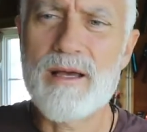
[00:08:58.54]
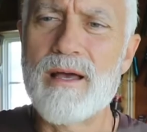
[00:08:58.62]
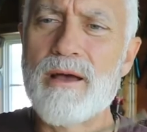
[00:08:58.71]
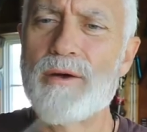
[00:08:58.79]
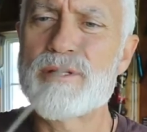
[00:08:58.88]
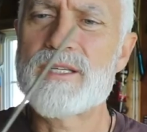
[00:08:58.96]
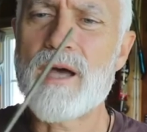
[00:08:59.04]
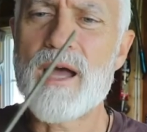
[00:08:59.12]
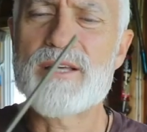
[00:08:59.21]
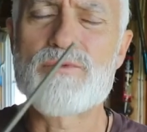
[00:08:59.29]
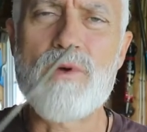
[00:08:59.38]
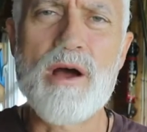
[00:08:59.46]

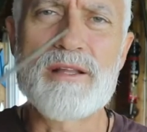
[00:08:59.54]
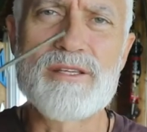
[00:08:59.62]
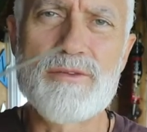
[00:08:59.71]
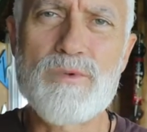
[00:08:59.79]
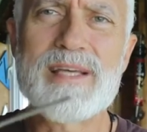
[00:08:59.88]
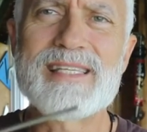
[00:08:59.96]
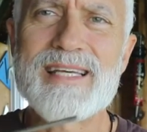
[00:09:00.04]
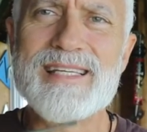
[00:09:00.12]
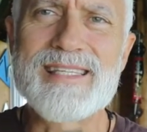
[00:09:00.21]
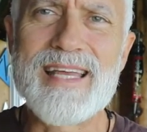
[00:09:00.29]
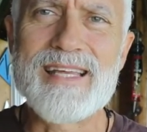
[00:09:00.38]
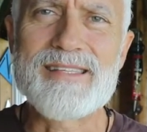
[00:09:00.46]
size rod is
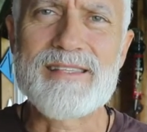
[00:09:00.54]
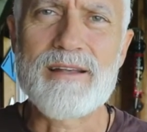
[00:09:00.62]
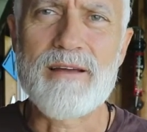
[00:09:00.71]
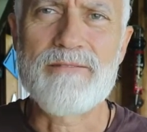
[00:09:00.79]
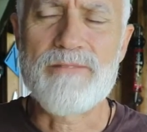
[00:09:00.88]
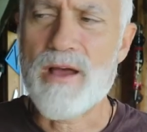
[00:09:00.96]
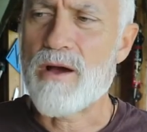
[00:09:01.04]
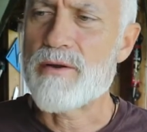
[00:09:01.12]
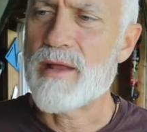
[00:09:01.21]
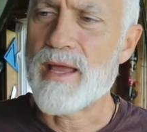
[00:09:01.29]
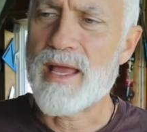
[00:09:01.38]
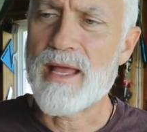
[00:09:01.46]
3/16 that I
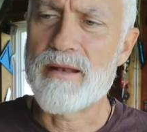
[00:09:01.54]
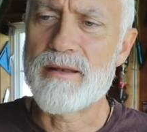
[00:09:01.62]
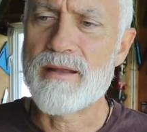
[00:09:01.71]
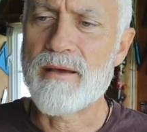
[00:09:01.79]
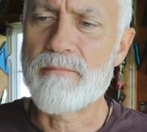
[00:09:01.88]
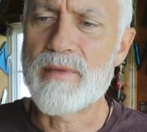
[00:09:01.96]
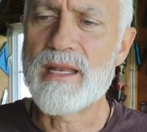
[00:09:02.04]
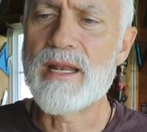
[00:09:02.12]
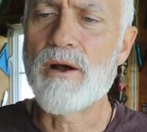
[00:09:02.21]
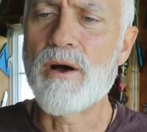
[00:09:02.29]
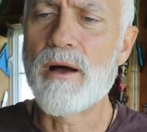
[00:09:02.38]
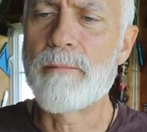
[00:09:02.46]
found, and you
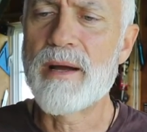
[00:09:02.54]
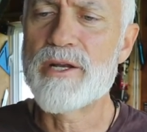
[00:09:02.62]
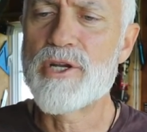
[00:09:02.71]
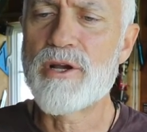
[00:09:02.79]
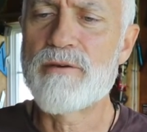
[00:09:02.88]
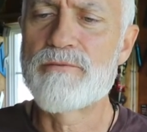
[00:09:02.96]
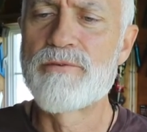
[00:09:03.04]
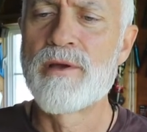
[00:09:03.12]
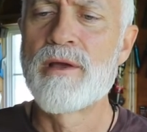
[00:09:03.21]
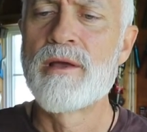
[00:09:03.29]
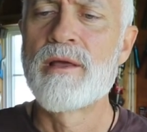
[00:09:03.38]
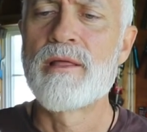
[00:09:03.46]
need a bunch
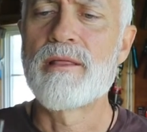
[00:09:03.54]
of